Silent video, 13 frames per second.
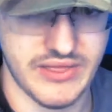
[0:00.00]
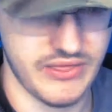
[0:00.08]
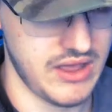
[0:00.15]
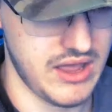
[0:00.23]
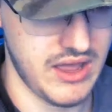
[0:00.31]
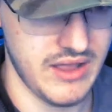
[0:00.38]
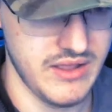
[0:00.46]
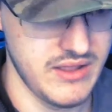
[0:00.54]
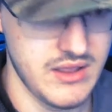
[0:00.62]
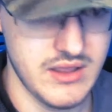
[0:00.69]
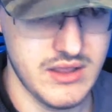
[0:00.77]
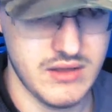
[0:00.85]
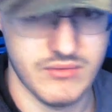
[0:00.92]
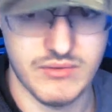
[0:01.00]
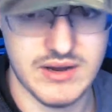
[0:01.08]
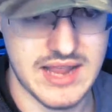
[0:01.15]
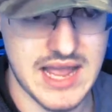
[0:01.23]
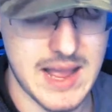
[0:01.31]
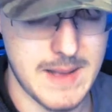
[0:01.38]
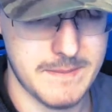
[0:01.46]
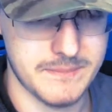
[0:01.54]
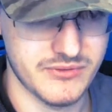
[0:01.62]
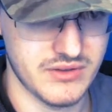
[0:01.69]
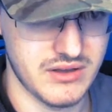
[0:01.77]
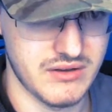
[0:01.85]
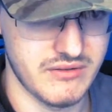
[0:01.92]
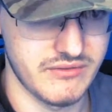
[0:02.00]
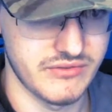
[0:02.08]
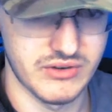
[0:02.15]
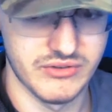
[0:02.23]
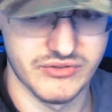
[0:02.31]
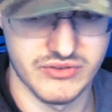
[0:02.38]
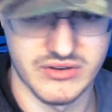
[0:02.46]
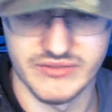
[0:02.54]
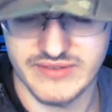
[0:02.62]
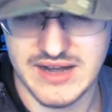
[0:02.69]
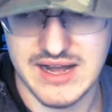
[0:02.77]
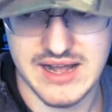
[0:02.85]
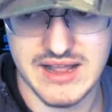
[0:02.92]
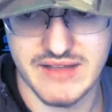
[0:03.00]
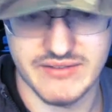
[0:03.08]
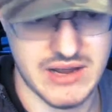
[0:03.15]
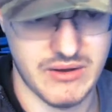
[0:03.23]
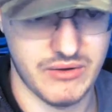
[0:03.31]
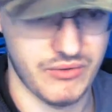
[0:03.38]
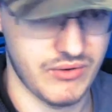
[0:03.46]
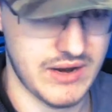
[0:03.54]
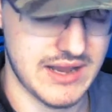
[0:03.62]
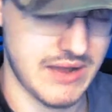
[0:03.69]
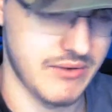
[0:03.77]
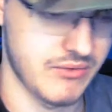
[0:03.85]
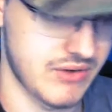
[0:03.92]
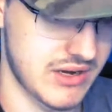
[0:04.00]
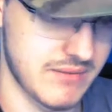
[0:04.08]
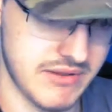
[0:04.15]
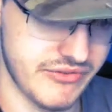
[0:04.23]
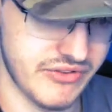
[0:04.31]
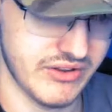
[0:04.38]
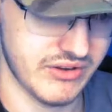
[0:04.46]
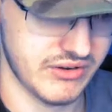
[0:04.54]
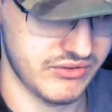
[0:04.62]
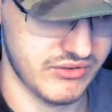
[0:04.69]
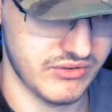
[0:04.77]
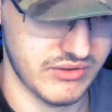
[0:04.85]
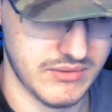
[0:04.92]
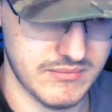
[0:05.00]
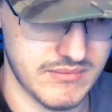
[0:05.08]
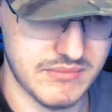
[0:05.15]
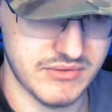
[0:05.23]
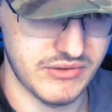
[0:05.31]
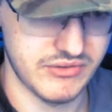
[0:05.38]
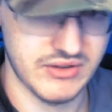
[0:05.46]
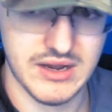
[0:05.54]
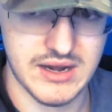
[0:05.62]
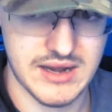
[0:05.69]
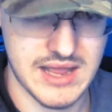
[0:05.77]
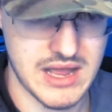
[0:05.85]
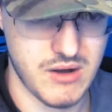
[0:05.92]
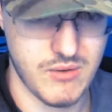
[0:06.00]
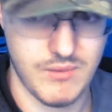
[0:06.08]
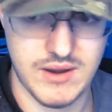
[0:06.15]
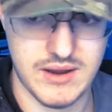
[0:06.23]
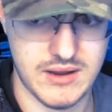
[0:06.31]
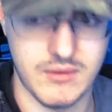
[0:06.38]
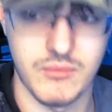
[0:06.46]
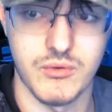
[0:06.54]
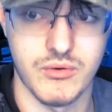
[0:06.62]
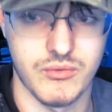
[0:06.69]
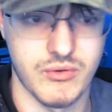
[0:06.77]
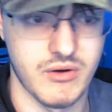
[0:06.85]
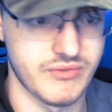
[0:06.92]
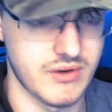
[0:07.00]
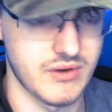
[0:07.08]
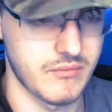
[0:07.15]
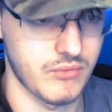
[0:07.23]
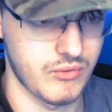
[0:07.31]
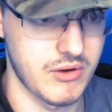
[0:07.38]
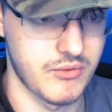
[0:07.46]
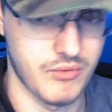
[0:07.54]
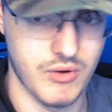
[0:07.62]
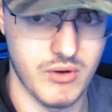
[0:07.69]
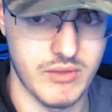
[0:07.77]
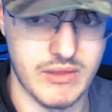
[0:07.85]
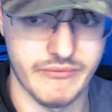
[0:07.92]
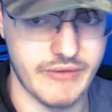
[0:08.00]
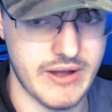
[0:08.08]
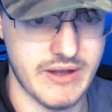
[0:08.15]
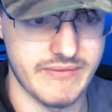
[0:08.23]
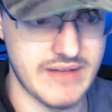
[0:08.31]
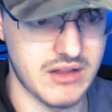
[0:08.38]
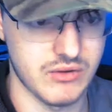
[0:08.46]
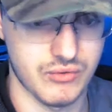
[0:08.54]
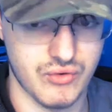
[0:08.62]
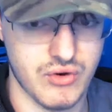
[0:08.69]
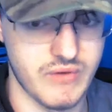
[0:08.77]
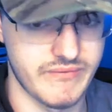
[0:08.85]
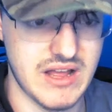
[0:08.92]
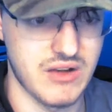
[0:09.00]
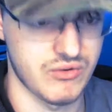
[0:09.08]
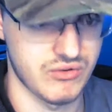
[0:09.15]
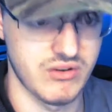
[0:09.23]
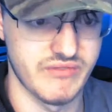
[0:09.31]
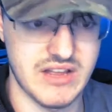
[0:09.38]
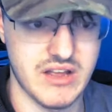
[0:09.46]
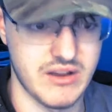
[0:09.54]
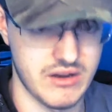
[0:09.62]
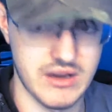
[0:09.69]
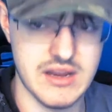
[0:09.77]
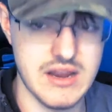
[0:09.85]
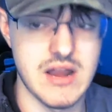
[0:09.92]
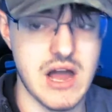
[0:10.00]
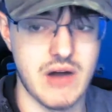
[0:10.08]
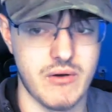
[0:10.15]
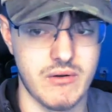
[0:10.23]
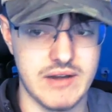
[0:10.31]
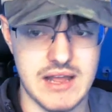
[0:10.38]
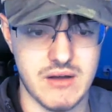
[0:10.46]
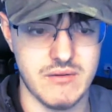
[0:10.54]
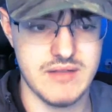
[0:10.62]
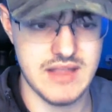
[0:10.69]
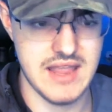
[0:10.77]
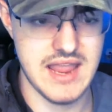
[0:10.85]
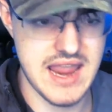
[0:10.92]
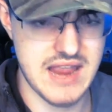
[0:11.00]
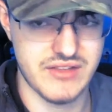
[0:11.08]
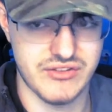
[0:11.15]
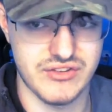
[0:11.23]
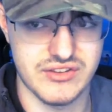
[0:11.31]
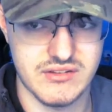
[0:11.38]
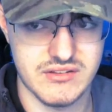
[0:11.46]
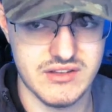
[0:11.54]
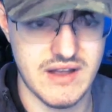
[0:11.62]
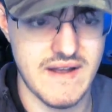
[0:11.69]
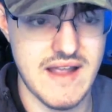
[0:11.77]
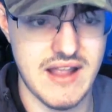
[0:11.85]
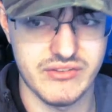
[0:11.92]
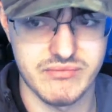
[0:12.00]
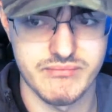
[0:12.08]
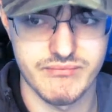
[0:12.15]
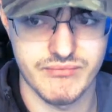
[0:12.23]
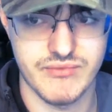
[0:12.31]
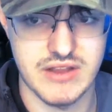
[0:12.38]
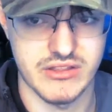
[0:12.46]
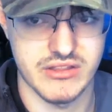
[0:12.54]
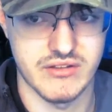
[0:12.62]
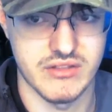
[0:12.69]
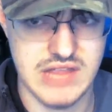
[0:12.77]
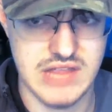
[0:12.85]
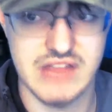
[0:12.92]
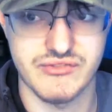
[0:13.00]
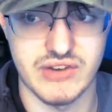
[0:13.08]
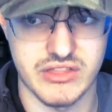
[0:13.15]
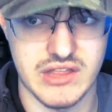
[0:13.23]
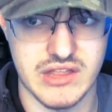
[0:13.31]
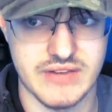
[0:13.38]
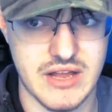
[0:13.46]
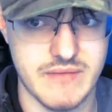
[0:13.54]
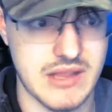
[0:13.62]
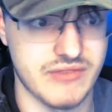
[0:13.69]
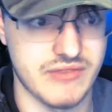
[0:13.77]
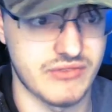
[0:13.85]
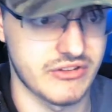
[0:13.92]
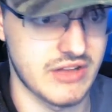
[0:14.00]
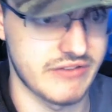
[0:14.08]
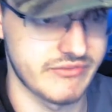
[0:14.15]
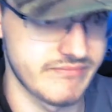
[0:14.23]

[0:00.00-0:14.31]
the recaps of 005 and how he and how he created the Mystics, the MCC, and how we, we grew from we grew and then fought foul and grew and foul and grew and foul. You, you know, you know, it's it's friends, it's friend stuff. You know, it's friend stuff.